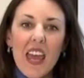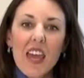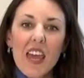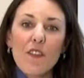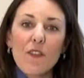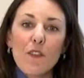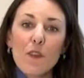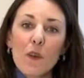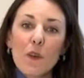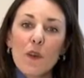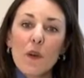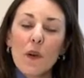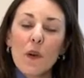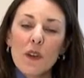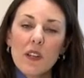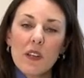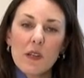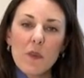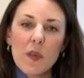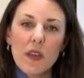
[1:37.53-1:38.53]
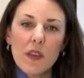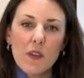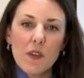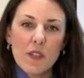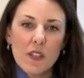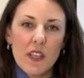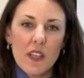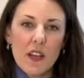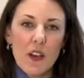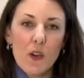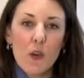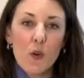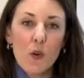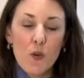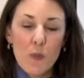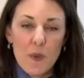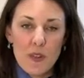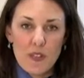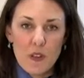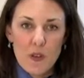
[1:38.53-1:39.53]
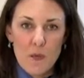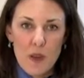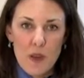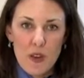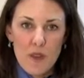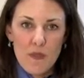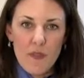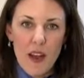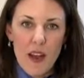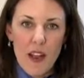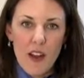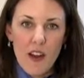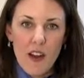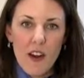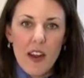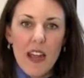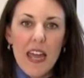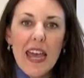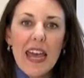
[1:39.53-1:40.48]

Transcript: If you are going to be using a cool mist humidifier,